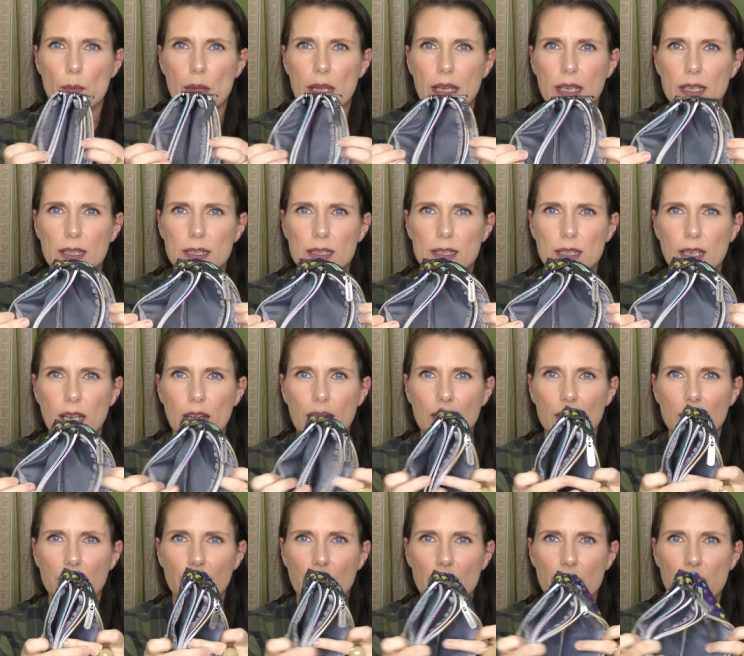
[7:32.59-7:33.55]
made,
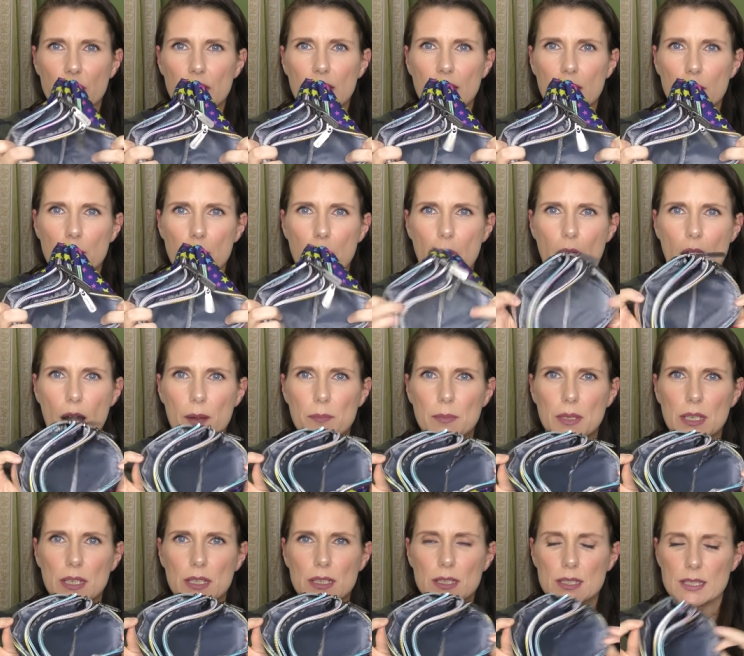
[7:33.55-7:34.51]
and they've got three
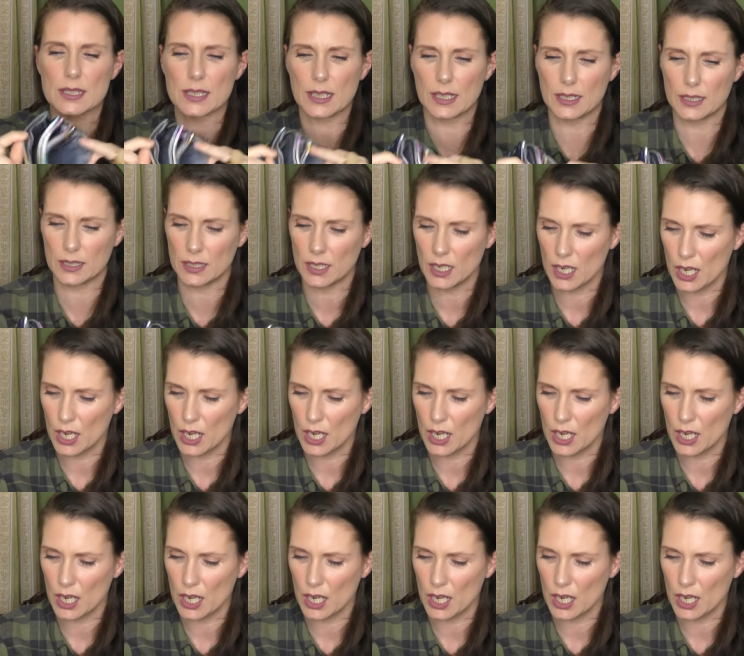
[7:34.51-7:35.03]
compartments, and